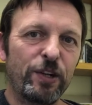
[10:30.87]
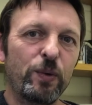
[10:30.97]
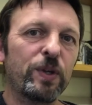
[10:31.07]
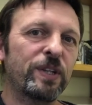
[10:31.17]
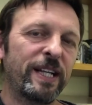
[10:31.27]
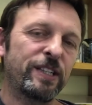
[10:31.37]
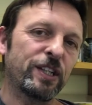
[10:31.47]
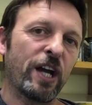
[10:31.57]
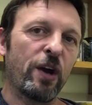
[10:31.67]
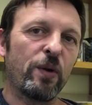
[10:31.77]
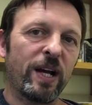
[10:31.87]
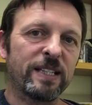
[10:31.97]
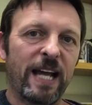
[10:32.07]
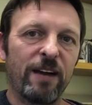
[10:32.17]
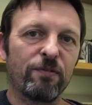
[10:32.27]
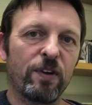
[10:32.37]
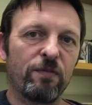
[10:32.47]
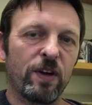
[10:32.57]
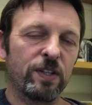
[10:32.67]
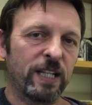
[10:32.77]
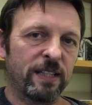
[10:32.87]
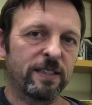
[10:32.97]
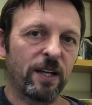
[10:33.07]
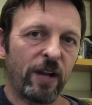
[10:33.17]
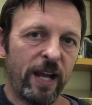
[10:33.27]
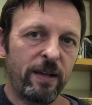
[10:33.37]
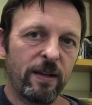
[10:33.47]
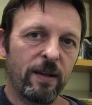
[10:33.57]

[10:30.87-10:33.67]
you would need to go and have a further test, okay?